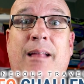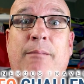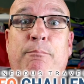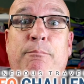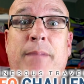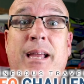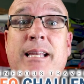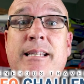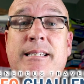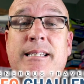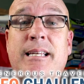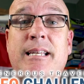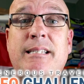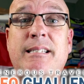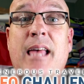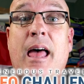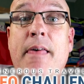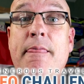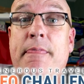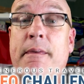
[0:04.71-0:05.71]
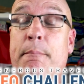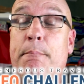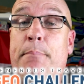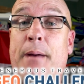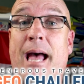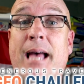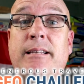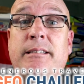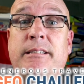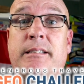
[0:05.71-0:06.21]
It mixes the
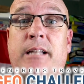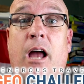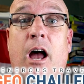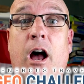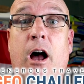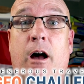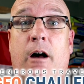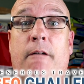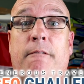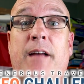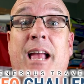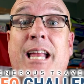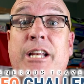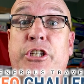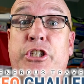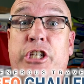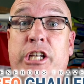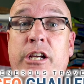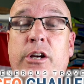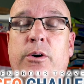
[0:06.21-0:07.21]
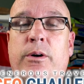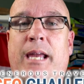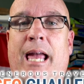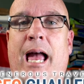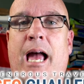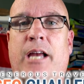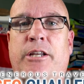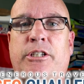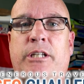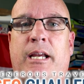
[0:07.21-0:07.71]
best of
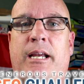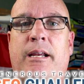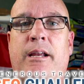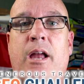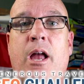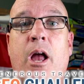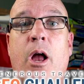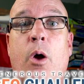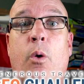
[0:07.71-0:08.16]
geocaching